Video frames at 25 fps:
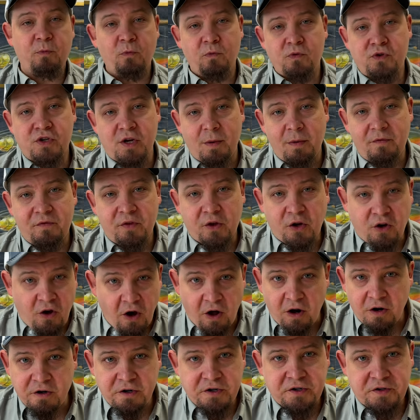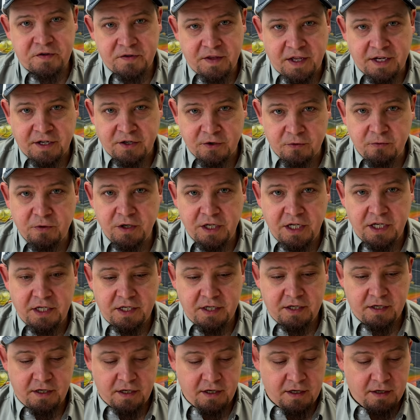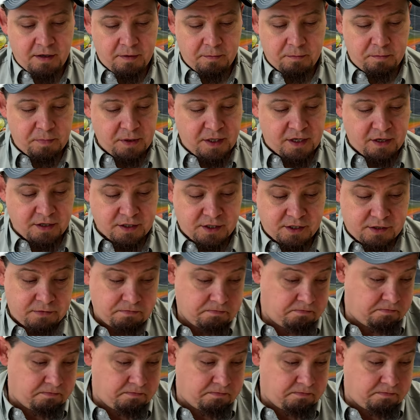some of the colors that you need, because